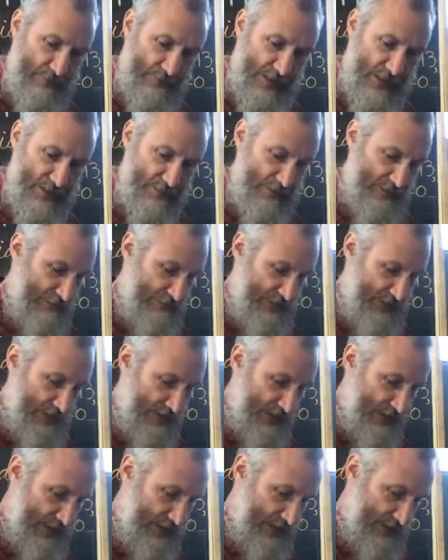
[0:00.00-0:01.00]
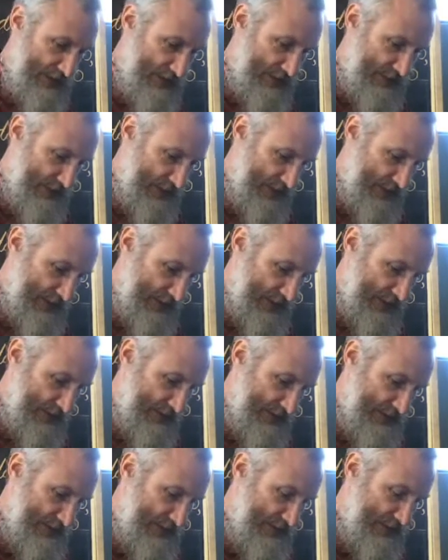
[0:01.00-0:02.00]
makes me feel,
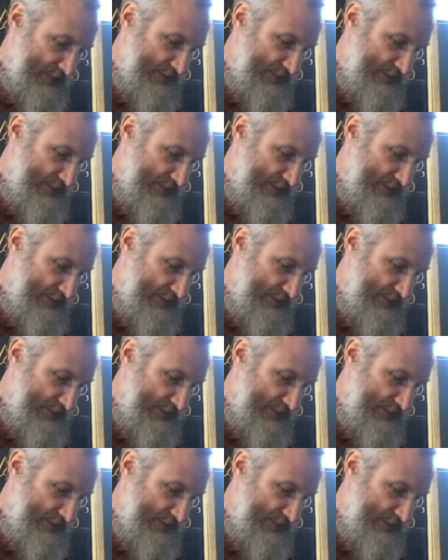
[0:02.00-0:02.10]
it